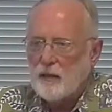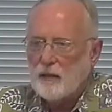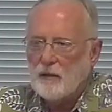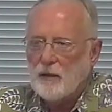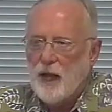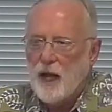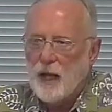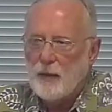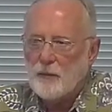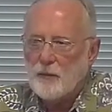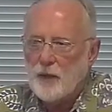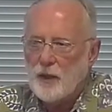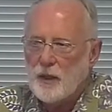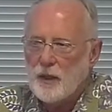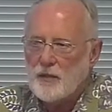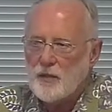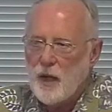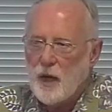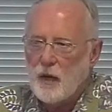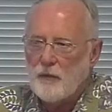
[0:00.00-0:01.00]

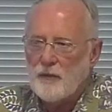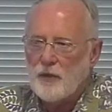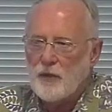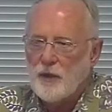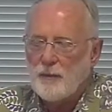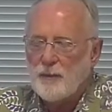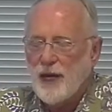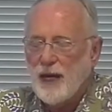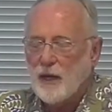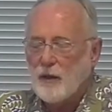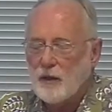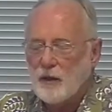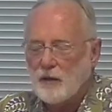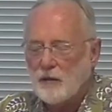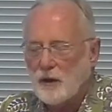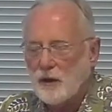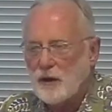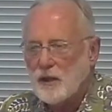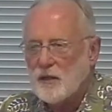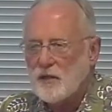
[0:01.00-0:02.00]
libraries, often the parent
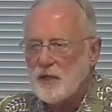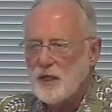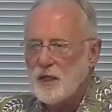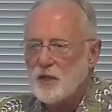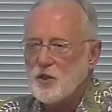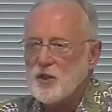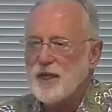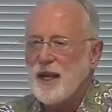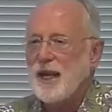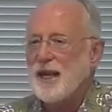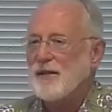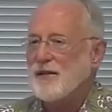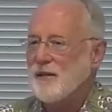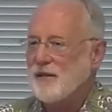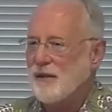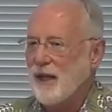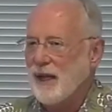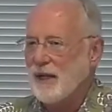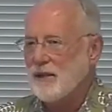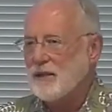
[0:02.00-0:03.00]
organization has a
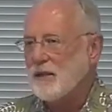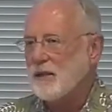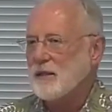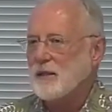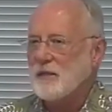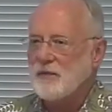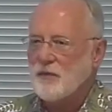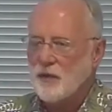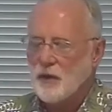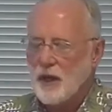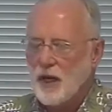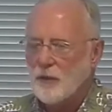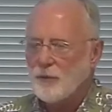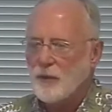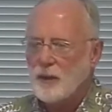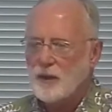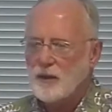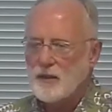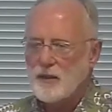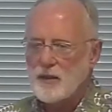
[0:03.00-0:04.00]
license for an
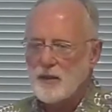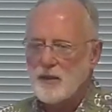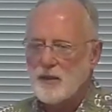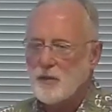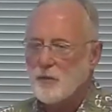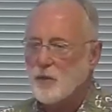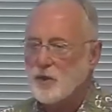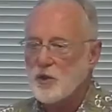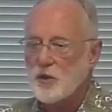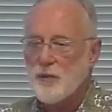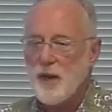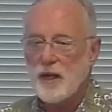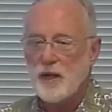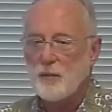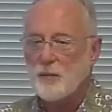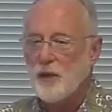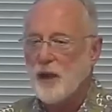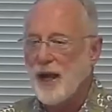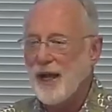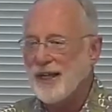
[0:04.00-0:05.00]
operating system which might
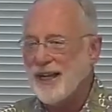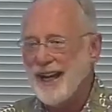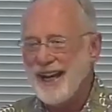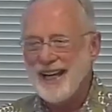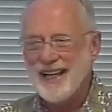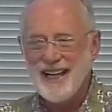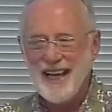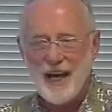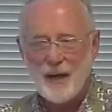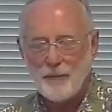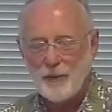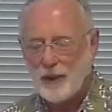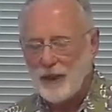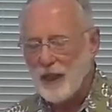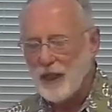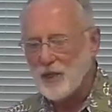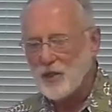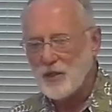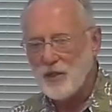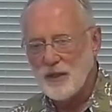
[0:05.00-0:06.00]
apply to any
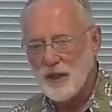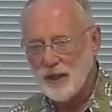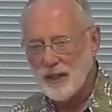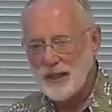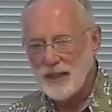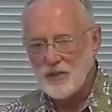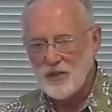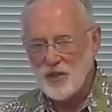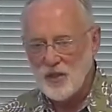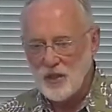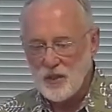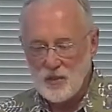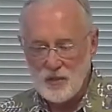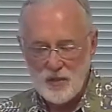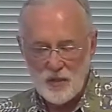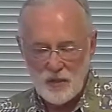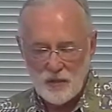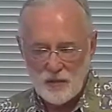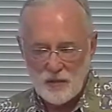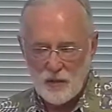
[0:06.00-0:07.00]
application that needs to
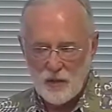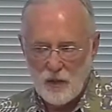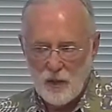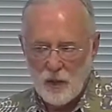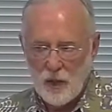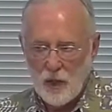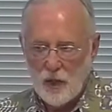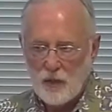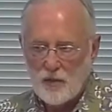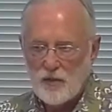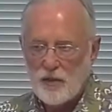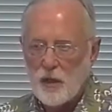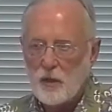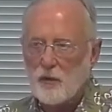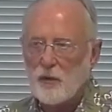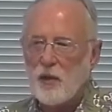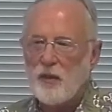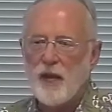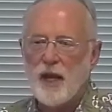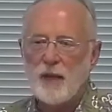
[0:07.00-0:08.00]
use it.
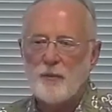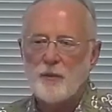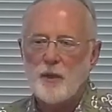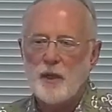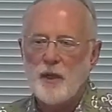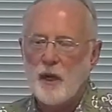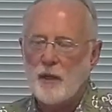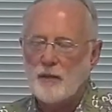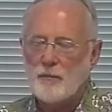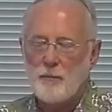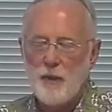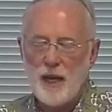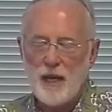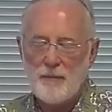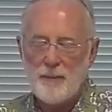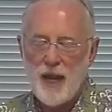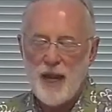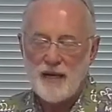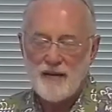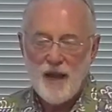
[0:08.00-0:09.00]
So the library may
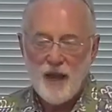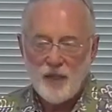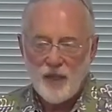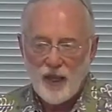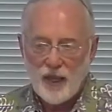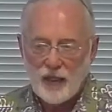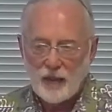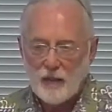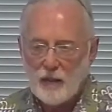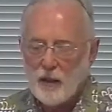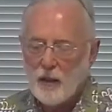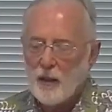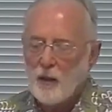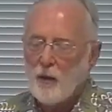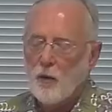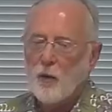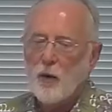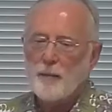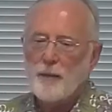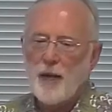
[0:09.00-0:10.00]
pay nothing
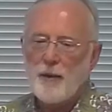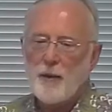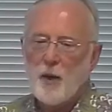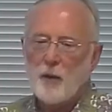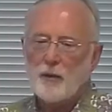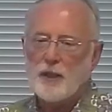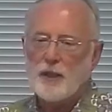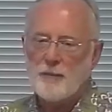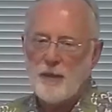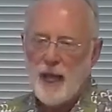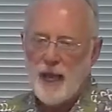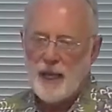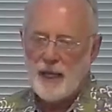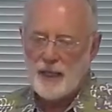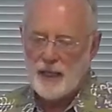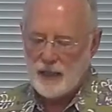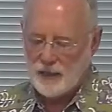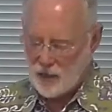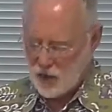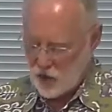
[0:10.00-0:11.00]
or may only pay its